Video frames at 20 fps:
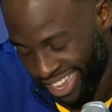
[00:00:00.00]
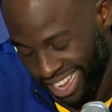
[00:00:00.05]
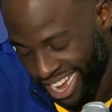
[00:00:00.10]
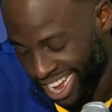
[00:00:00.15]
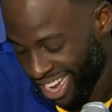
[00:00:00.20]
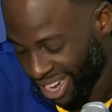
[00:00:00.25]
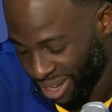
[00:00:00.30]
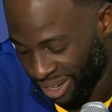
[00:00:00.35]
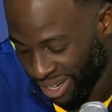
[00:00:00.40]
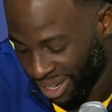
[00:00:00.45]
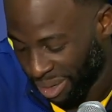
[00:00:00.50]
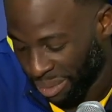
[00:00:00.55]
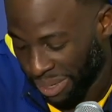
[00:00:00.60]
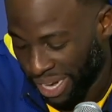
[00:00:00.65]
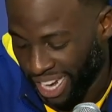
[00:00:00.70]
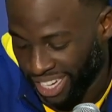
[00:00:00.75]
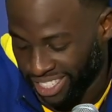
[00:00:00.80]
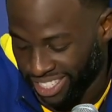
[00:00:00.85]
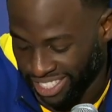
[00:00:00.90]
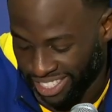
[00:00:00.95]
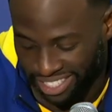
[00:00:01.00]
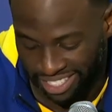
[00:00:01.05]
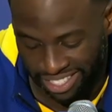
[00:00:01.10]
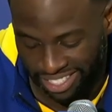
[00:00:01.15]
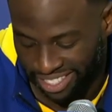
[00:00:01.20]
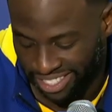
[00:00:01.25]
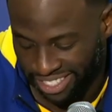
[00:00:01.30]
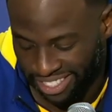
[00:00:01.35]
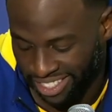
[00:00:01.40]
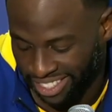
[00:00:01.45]
don't know. I
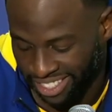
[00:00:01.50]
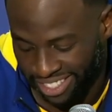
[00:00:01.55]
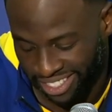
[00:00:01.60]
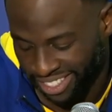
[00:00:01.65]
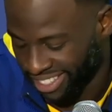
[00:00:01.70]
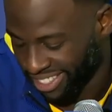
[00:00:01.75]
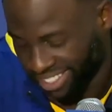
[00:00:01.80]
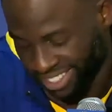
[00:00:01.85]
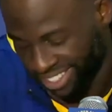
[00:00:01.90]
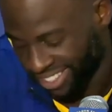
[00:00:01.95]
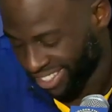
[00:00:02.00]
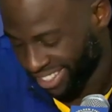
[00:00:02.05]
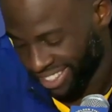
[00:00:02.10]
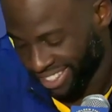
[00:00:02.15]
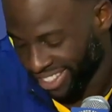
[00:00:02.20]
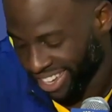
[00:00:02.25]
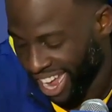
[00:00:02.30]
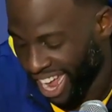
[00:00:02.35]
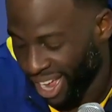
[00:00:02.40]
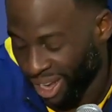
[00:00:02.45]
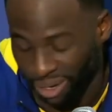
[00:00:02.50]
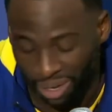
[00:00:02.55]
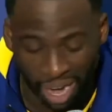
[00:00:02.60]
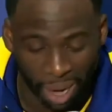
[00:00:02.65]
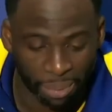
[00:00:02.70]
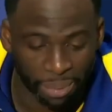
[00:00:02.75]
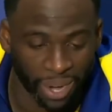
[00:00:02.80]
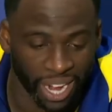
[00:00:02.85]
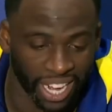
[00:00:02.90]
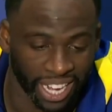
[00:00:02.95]

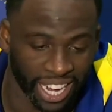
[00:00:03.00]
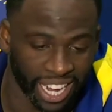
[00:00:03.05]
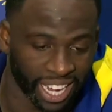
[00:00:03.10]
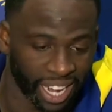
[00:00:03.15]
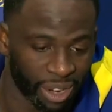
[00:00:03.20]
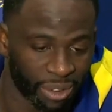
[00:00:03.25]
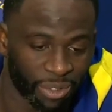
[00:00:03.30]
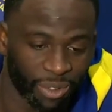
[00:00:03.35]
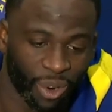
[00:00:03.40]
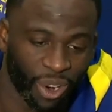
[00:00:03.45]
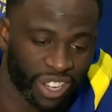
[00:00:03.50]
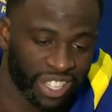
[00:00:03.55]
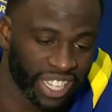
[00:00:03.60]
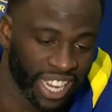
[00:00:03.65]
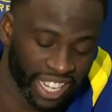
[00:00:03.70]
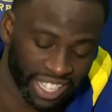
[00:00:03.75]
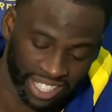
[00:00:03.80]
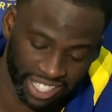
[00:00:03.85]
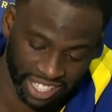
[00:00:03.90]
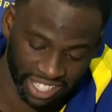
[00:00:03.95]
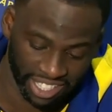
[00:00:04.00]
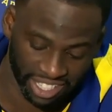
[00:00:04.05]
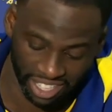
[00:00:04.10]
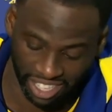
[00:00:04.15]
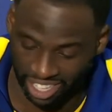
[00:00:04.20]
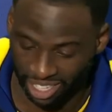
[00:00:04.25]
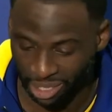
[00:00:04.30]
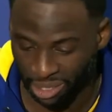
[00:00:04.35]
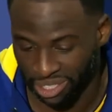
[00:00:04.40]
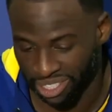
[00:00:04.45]
probably got like 4 texts this
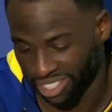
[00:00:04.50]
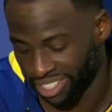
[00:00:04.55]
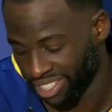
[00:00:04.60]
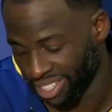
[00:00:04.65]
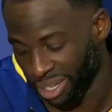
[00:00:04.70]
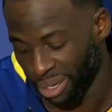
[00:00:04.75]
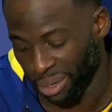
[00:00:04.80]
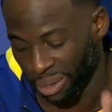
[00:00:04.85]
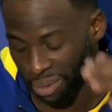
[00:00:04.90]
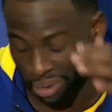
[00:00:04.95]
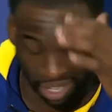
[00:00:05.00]
year. That's a little